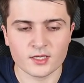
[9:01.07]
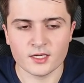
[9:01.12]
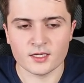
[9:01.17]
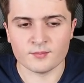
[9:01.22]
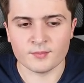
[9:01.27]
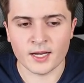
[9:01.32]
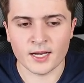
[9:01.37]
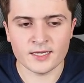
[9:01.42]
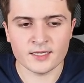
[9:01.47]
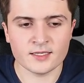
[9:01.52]

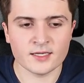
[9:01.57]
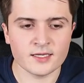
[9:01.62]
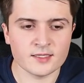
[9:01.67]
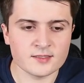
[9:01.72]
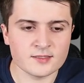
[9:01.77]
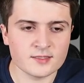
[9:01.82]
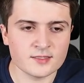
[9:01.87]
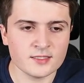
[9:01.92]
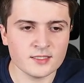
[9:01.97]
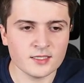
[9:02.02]
In my
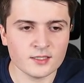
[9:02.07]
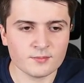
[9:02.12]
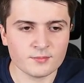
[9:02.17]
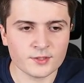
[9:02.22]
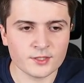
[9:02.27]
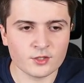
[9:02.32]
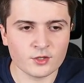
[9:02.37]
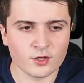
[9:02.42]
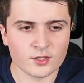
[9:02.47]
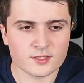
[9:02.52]
case here,
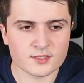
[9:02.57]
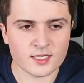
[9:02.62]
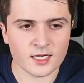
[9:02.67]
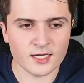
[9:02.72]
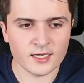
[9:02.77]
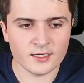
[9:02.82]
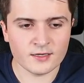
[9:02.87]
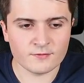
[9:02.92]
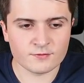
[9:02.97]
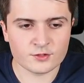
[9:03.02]
because
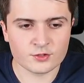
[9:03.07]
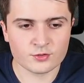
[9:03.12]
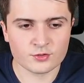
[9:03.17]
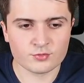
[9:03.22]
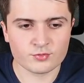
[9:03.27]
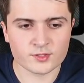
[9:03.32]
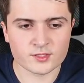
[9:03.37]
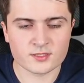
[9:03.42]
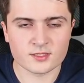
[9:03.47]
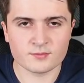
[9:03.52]
I have two
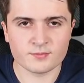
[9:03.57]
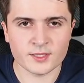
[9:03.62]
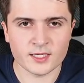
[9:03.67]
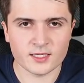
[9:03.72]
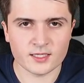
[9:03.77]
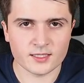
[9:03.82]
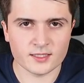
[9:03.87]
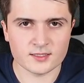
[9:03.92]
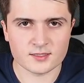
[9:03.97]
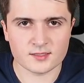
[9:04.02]
twisted pair
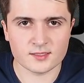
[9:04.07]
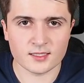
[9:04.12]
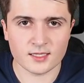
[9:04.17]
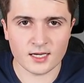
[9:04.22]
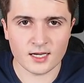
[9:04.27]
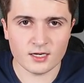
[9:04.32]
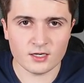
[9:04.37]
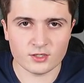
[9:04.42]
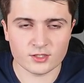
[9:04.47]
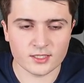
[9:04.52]
lines that
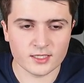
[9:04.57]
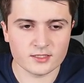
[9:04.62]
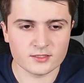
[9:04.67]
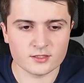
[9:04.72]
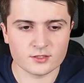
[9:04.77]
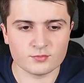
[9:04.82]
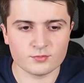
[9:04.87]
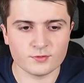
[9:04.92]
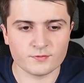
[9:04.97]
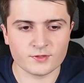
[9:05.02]
are
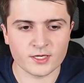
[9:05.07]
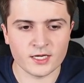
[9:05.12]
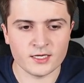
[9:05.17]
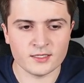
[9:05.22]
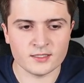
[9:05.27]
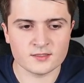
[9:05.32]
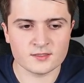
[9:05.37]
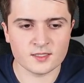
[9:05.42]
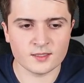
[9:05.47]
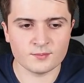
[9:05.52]
connected with
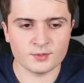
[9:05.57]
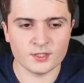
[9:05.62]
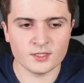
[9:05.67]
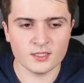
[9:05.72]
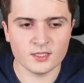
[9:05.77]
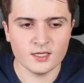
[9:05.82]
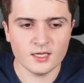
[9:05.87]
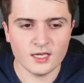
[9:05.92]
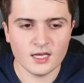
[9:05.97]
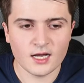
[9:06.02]

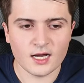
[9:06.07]
KNXIP,